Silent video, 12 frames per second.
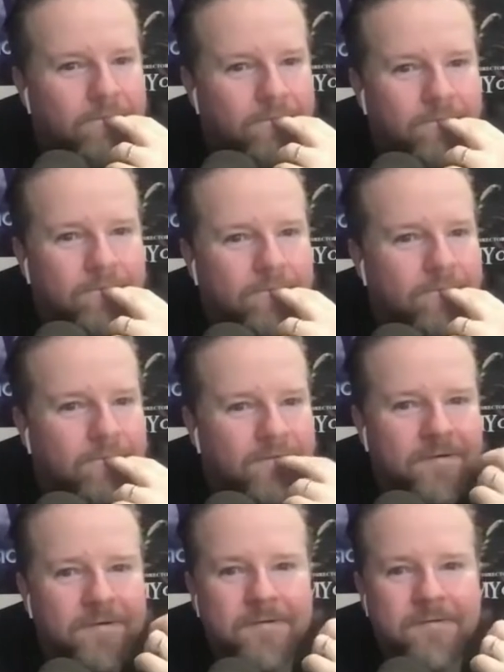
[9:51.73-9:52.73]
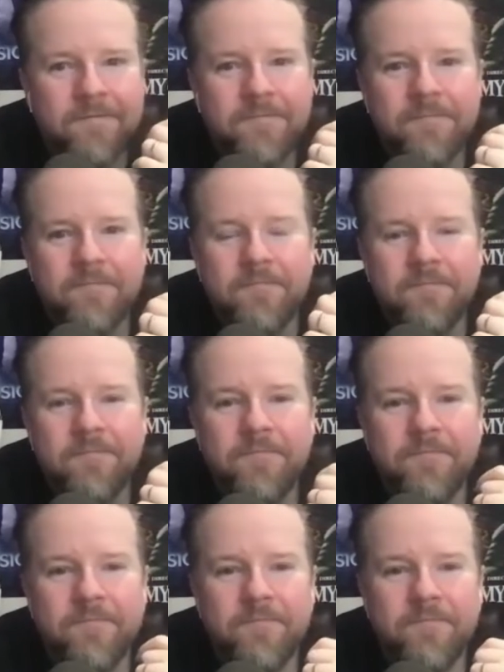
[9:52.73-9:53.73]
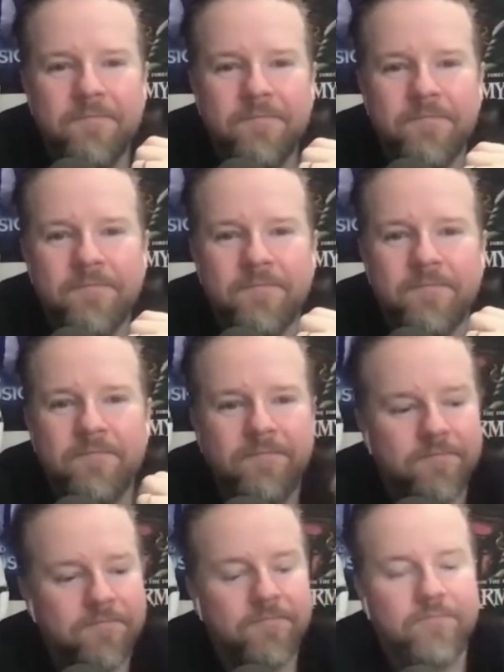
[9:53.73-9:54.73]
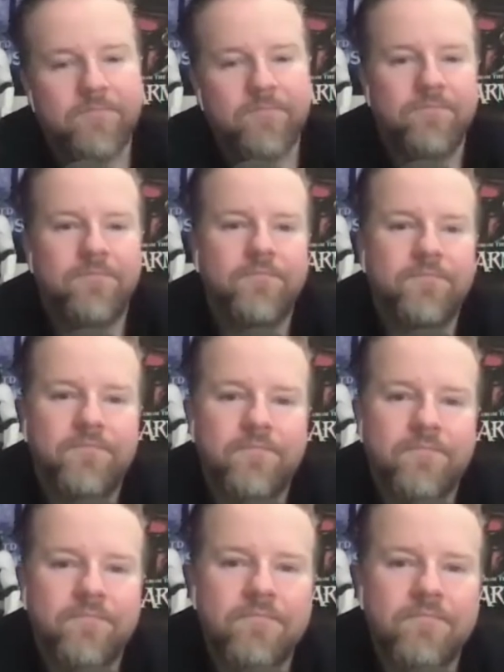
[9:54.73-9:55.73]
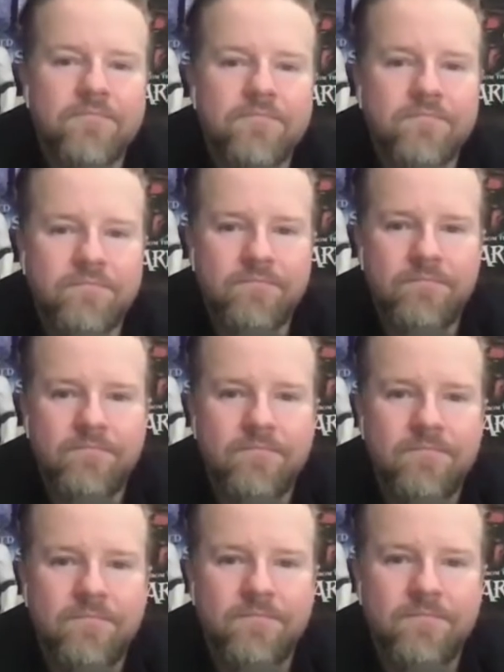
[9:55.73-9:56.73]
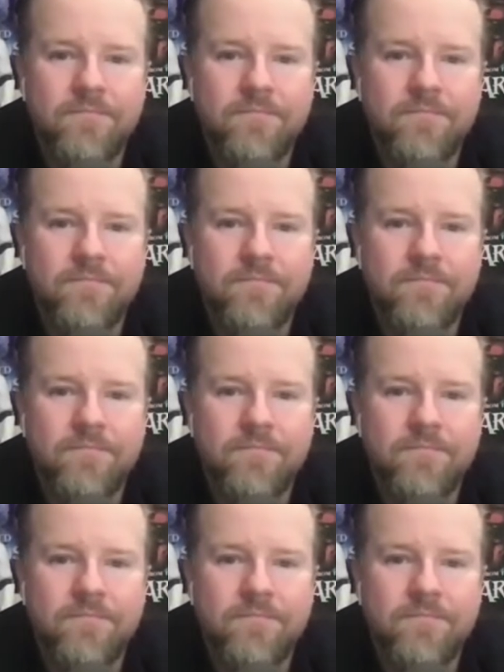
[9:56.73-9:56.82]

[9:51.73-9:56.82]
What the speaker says: (silent)